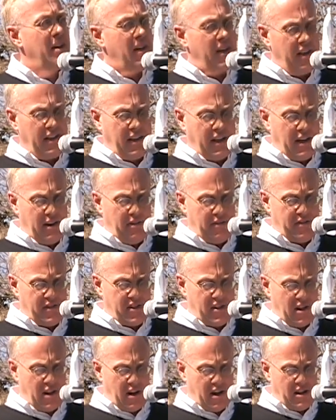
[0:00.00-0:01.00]
It
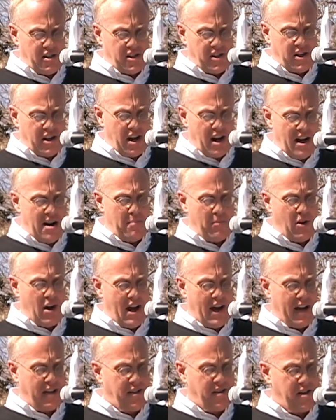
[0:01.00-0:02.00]
gives us
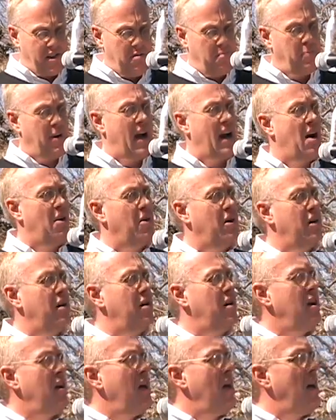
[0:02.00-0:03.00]
comrades and
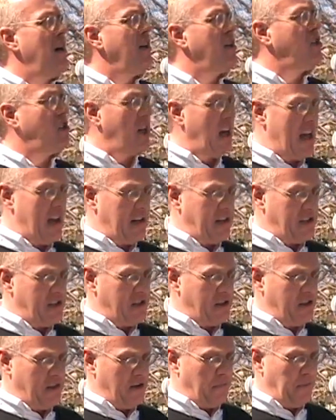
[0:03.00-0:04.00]
power and a
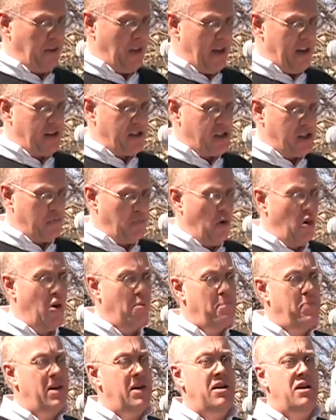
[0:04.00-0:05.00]
chance to play a small
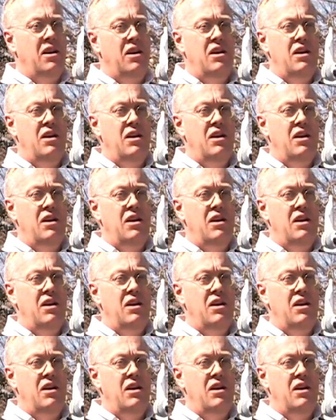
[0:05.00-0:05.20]
bit